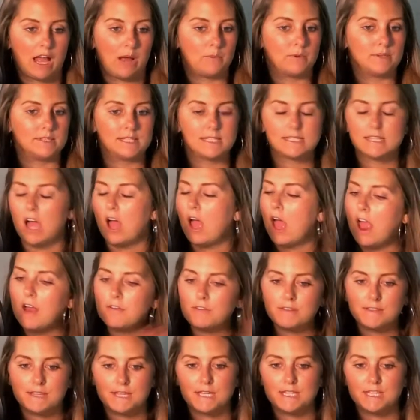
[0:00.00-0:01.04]
I was
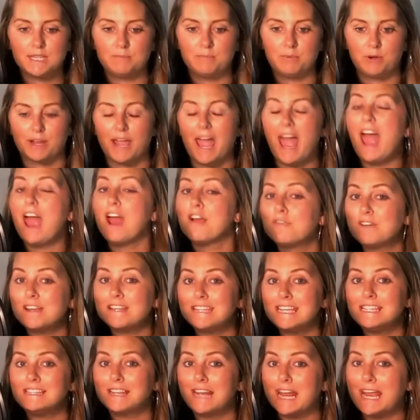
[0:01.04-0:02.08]
everything in the book,
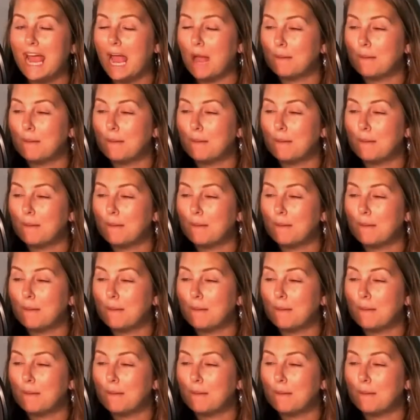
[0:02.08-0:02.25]
everything that I